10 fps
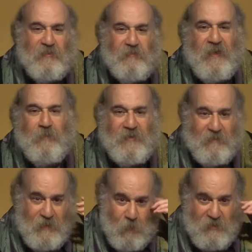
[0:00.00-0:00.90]

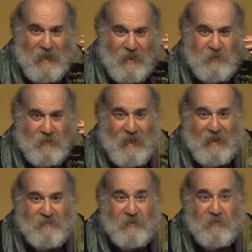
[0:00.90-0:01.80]
famously was actually
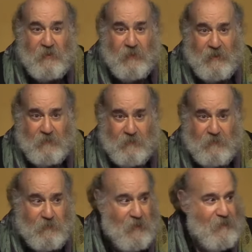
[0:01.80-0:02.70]
anti-theoretical,
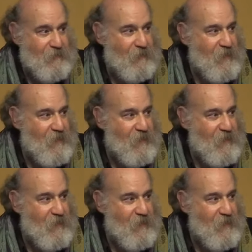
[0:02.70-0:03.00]
right?